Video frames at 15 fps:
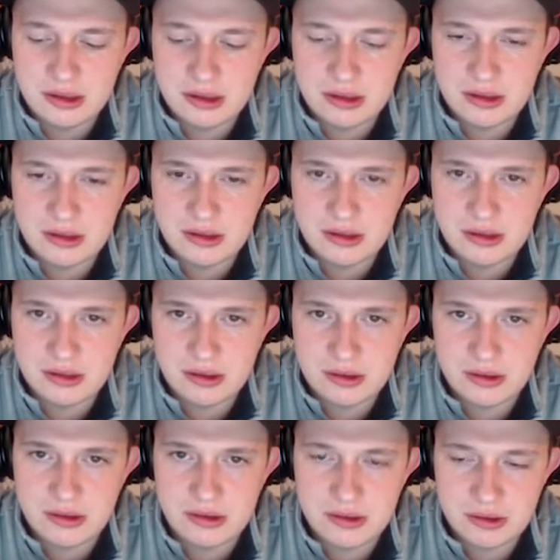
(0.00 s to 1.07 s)

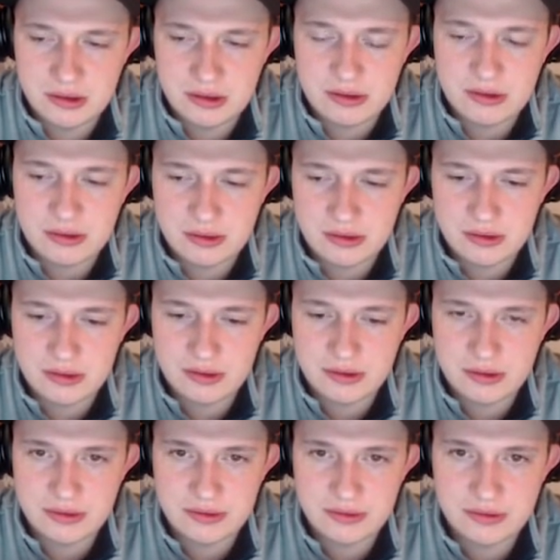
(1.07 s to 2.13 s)

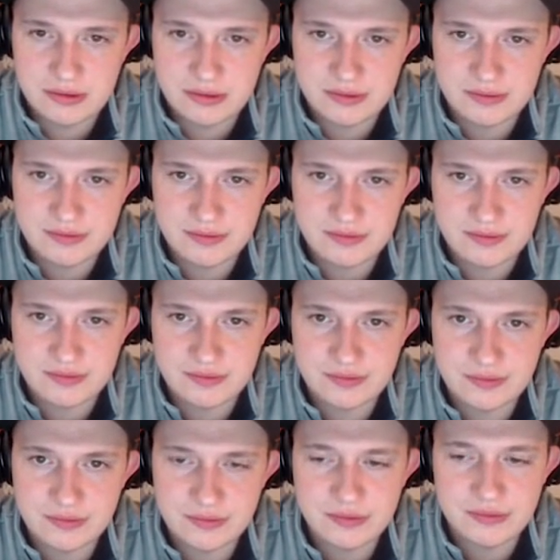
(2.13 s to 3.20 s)
This person isn't speaking.